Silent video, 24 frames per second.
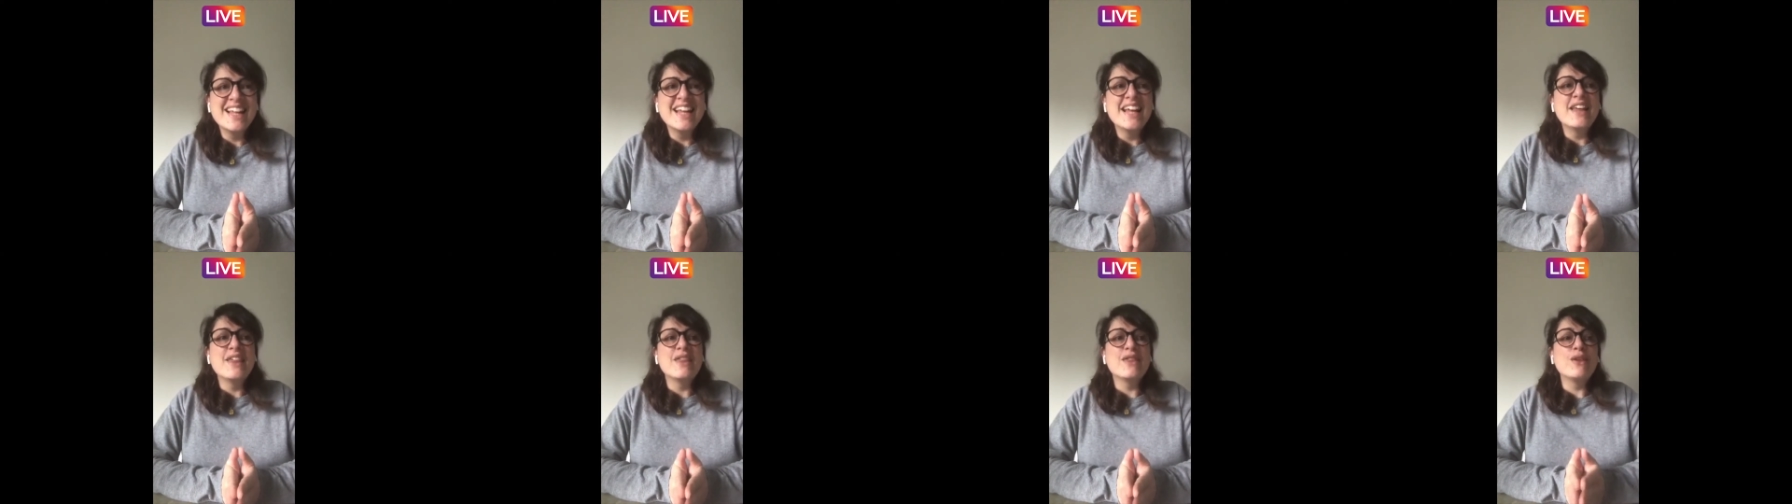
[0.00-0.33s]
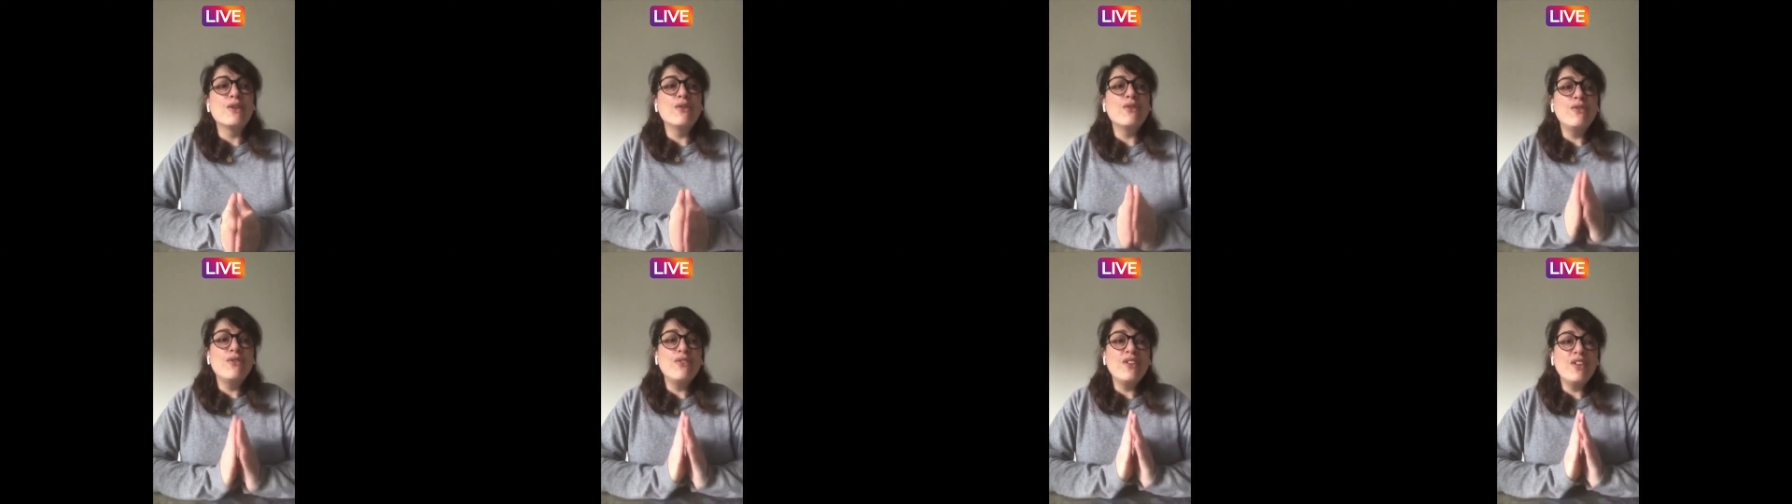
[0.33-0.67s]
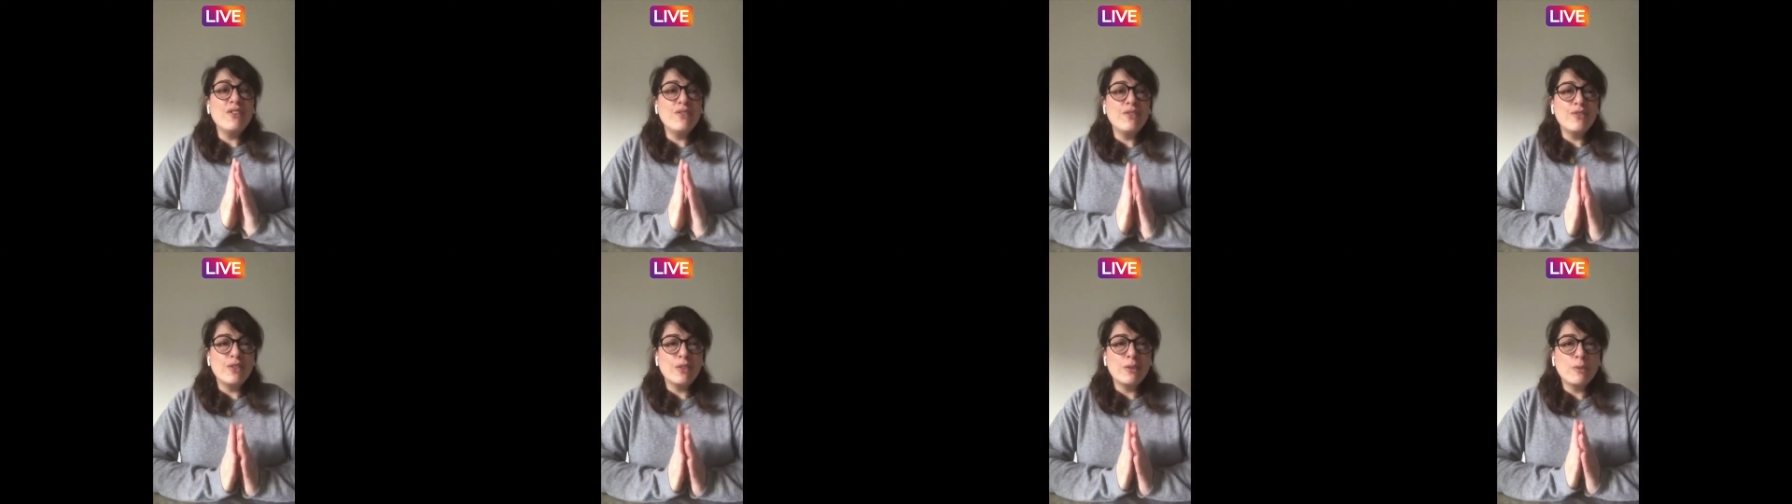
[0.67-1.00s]
The
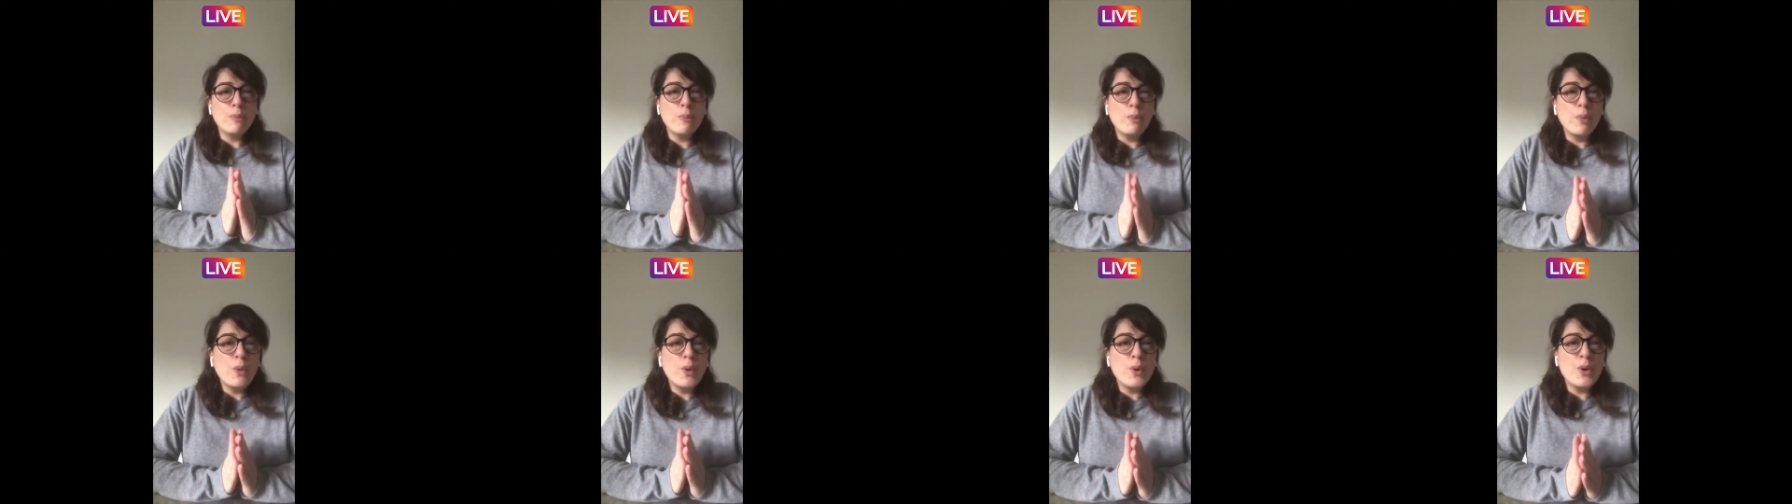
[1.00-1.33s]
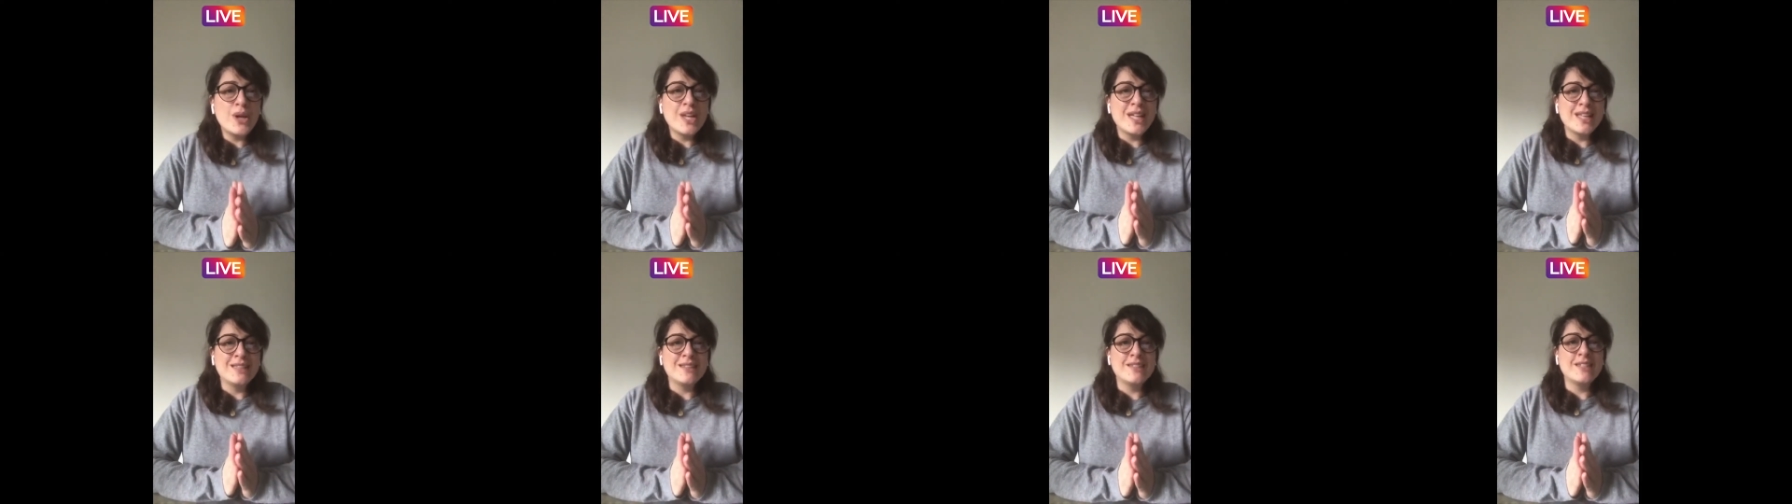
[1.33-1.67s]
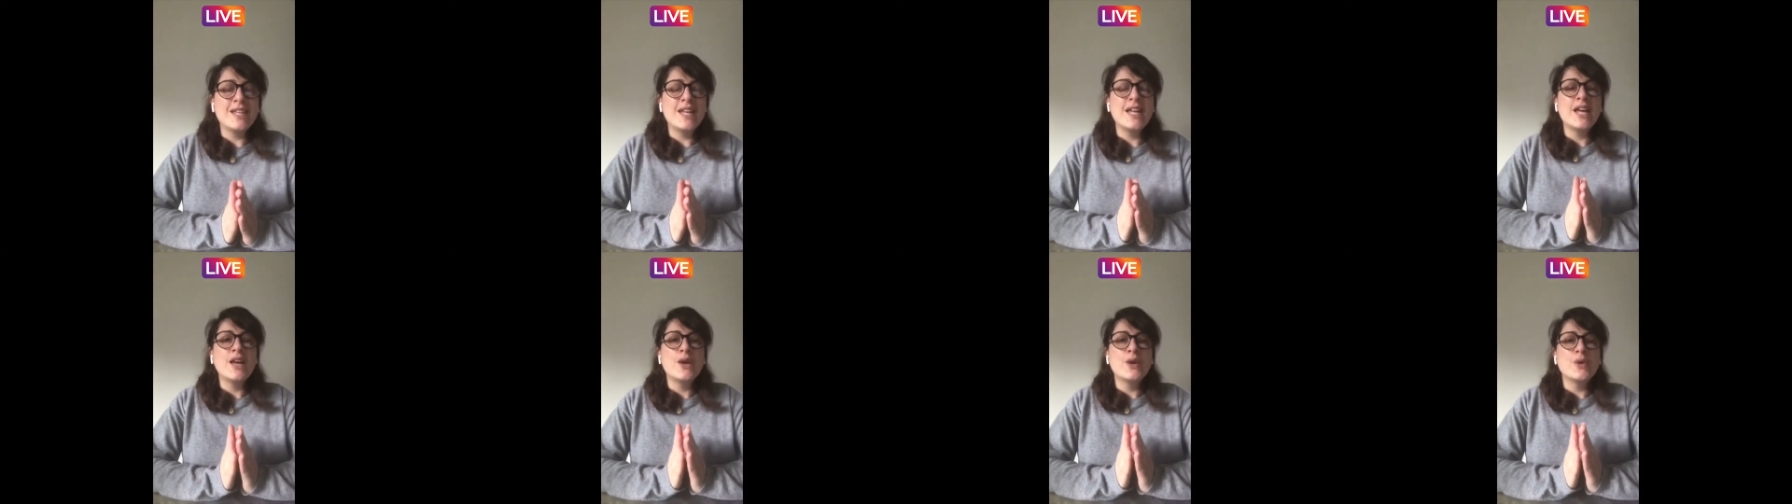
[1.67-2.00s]
fifth point
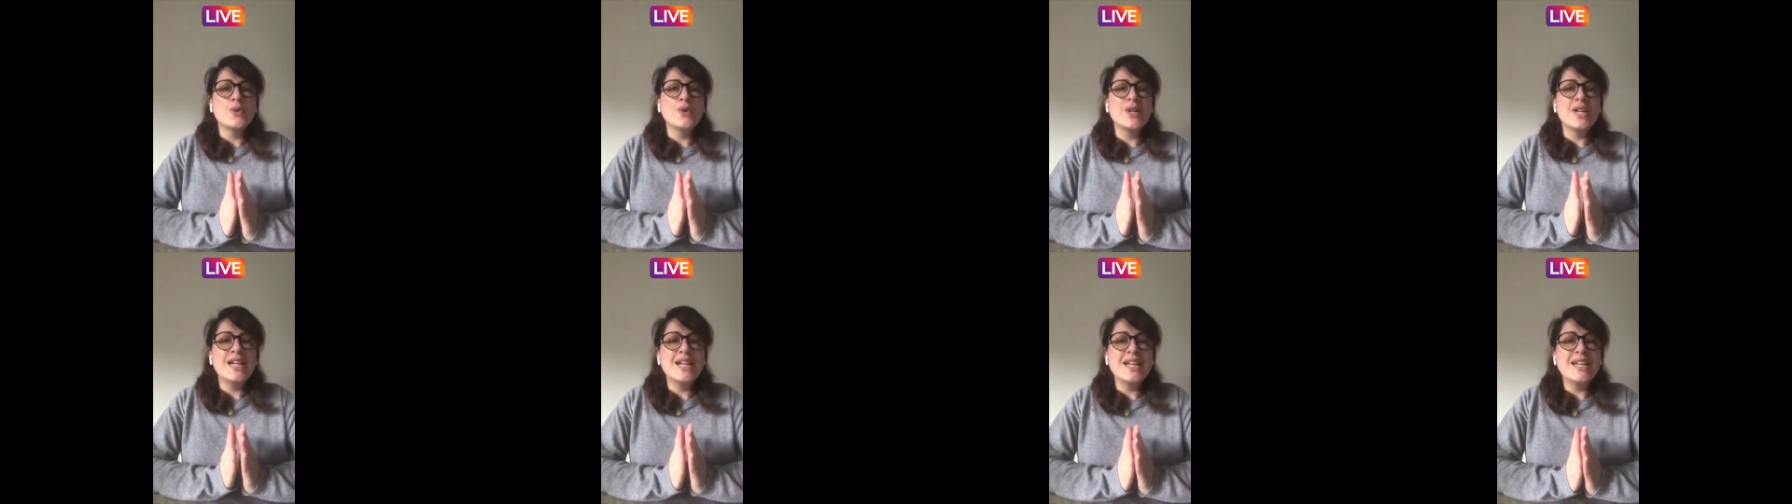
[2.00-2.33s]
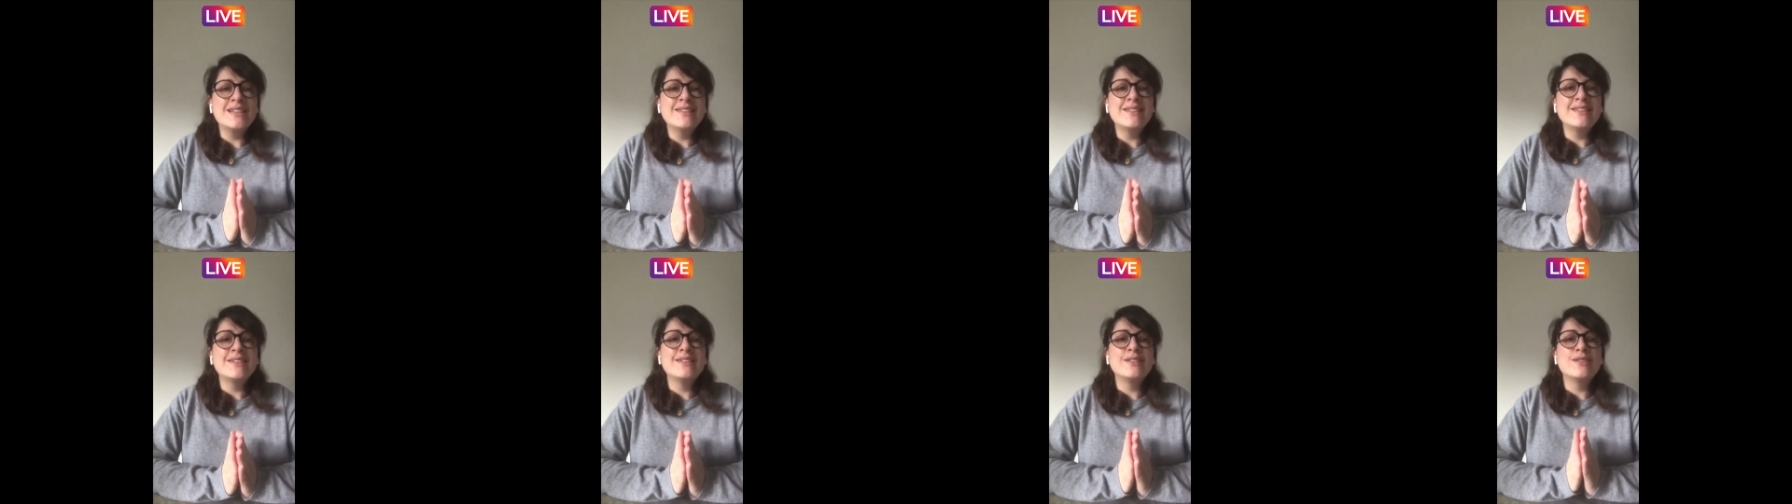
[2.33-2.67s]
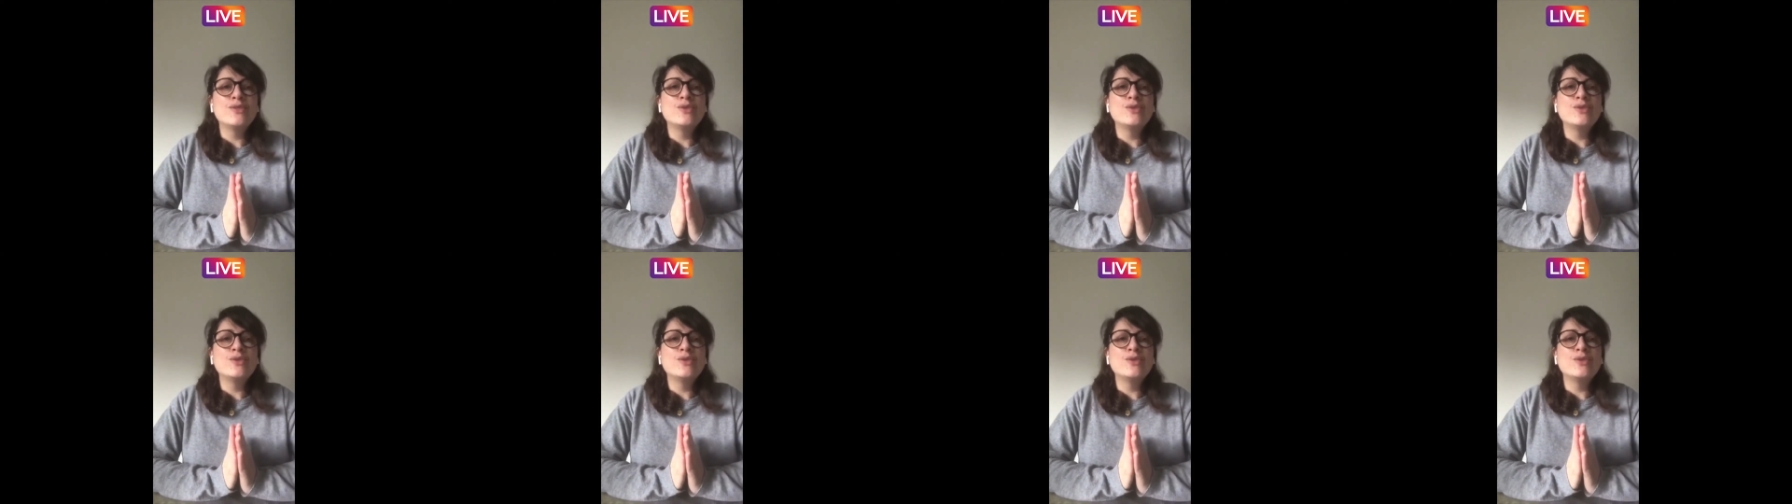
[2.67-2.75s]
related